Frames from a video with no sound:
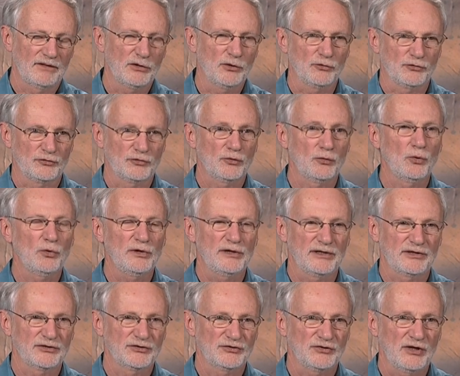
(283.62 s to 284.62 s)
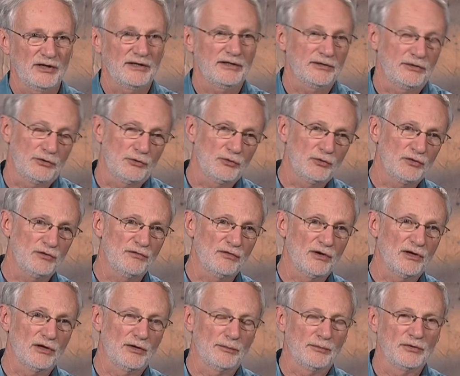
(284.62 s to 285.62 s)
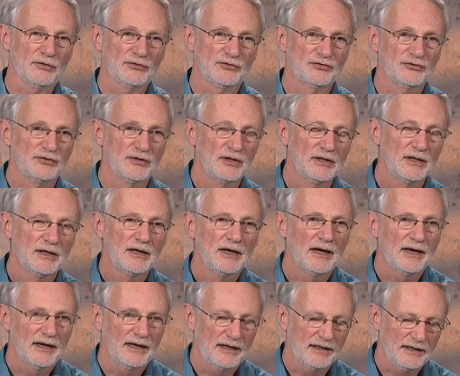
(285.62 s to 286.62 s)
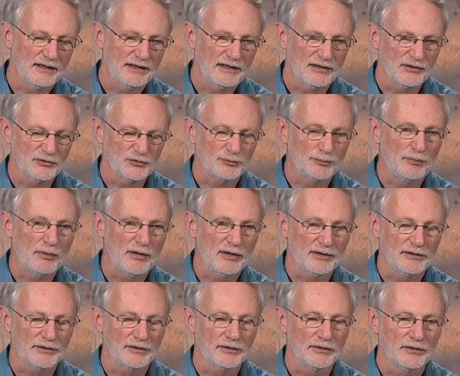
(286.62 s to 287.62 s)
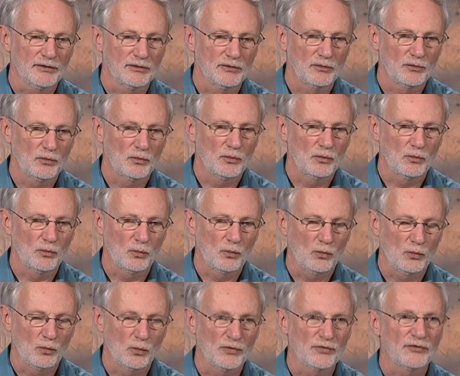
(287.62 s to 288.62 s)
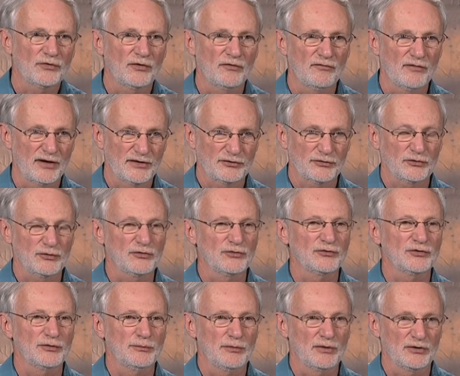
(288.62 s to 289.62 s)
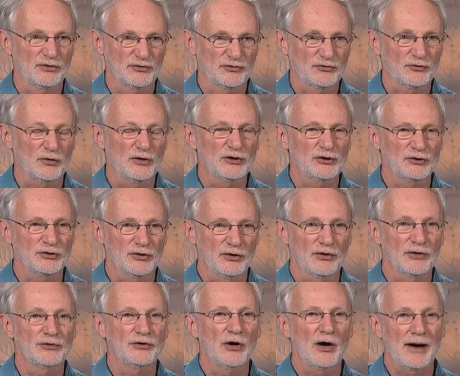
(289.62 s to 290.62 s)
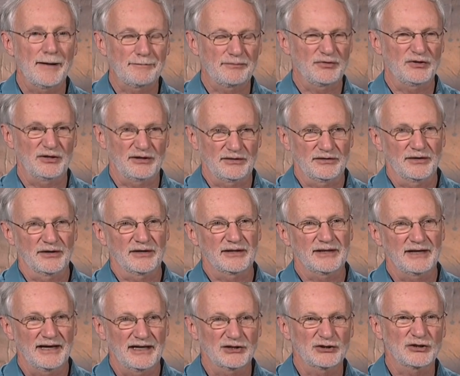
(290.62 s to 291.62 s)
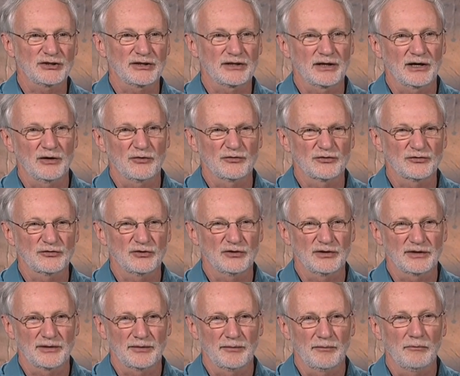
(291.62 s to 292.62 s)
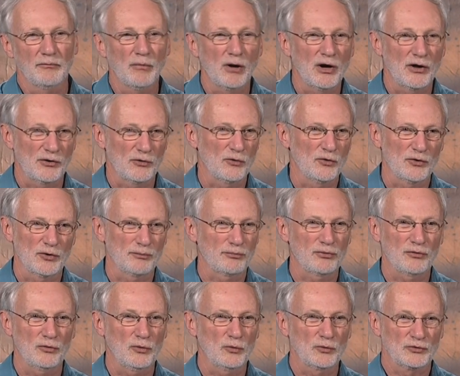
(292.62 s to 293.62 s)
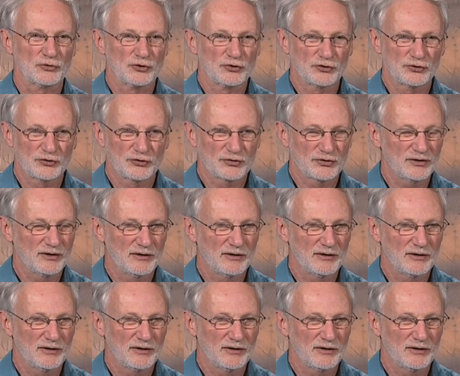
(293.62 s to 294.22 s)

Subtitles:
truly exciting new developments has been with the Veterans Administration adopting the cash and counseling model and approach